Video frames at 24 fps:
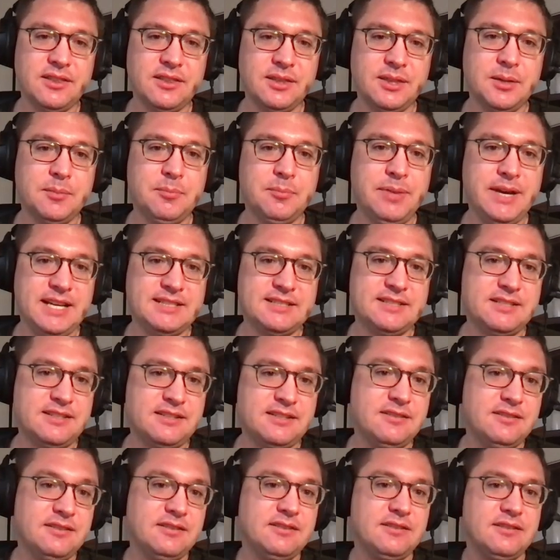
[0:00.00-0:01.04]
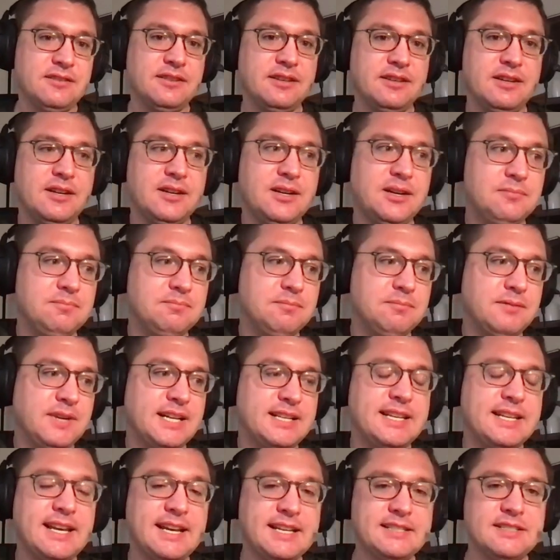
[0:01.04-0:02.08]
the best um,
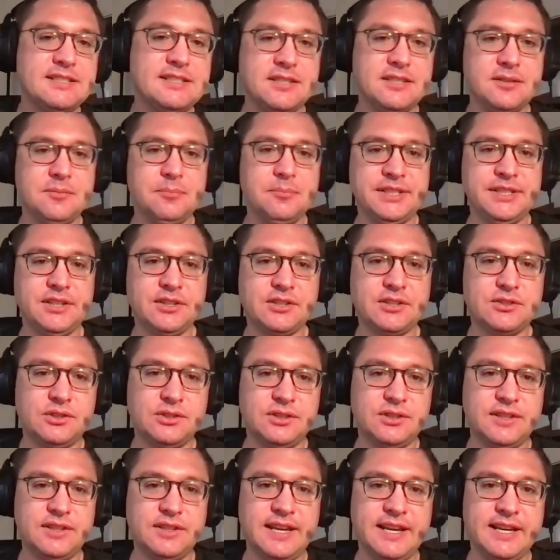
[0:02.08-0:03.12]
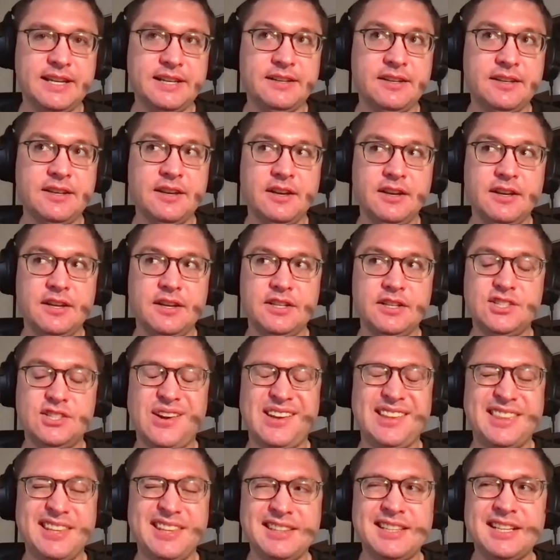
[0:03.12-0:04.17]
attested miracle. And so
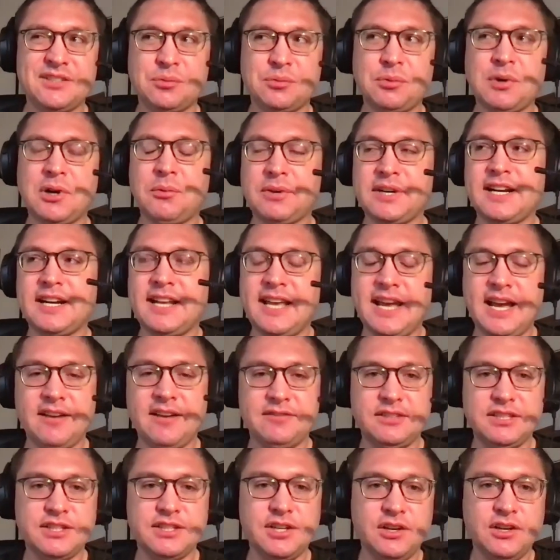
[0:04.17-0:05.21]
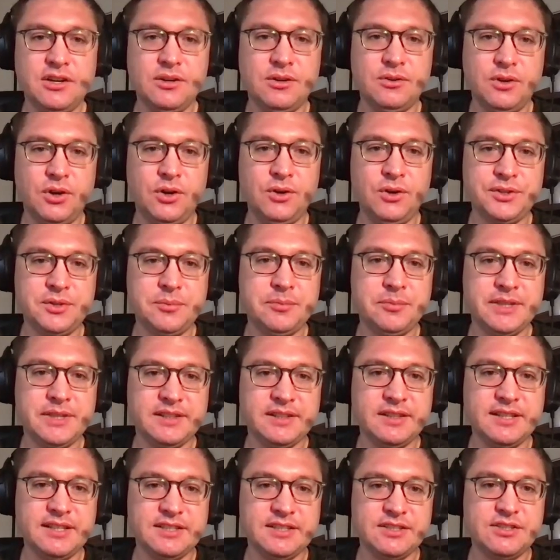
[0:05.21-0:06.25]
I think that's where we're going to have to go
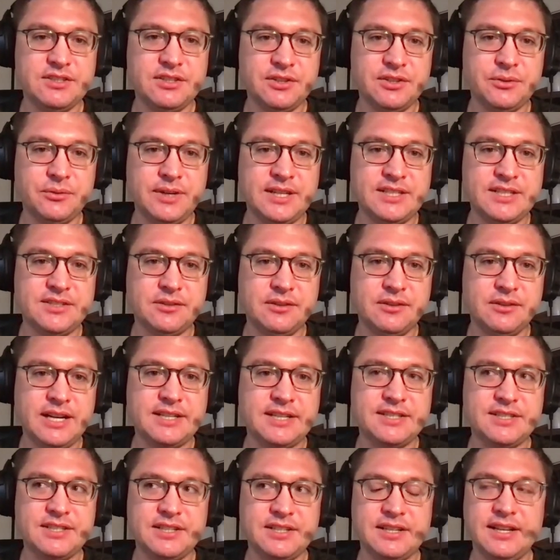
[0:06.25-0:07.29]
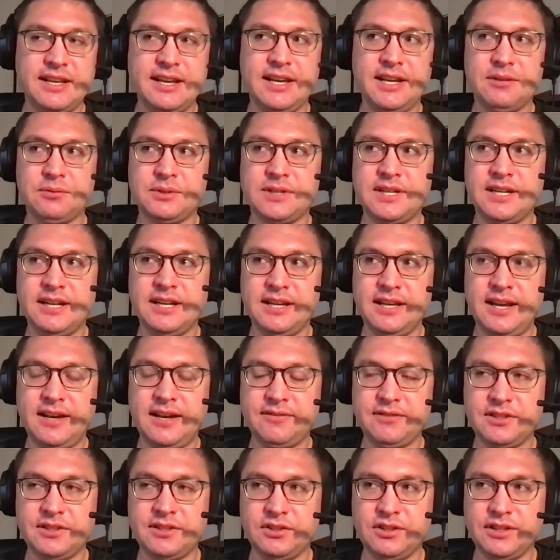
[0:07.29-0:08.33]
ultimately, is to the resurrection. And we're going to
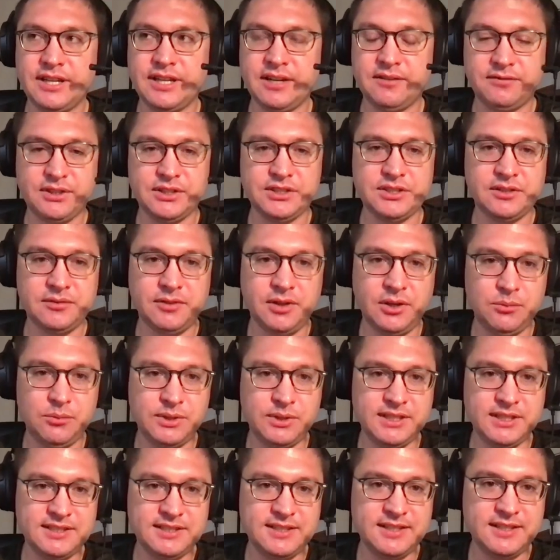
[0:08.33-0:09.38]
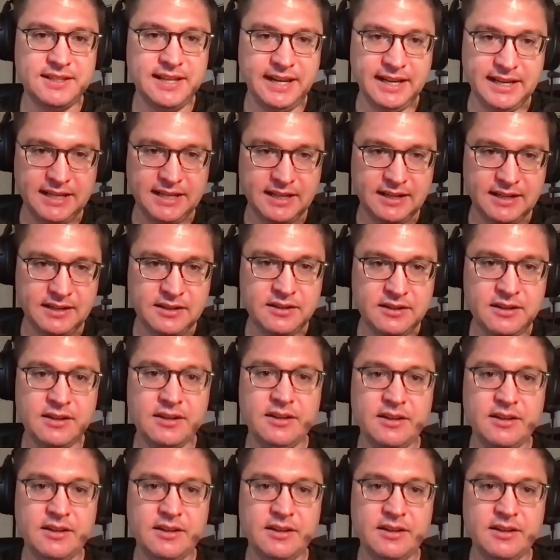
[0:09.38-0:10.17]
have to look at, first of all, what is the data?